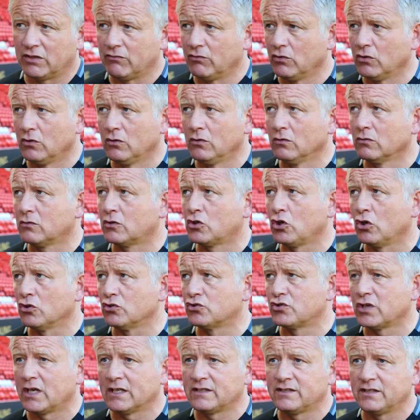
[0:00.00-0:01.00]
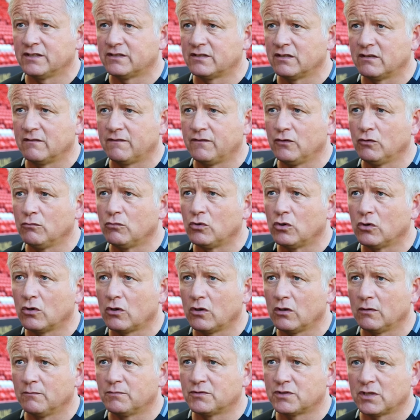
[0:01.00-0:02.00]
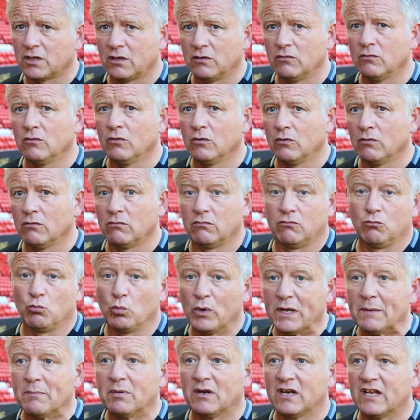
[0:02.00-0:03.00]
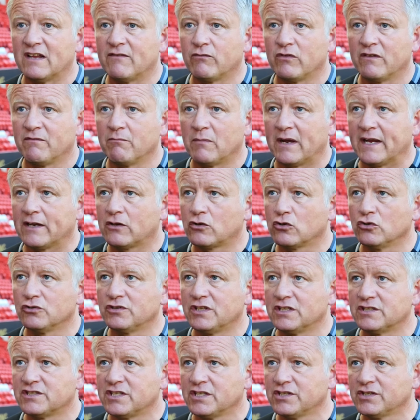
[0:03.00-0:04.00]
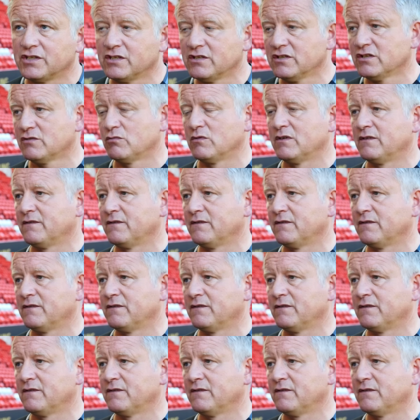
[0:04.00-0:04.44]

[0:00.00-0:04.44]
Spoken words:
They're all contracted to the football club, so we believe we've made good decisions.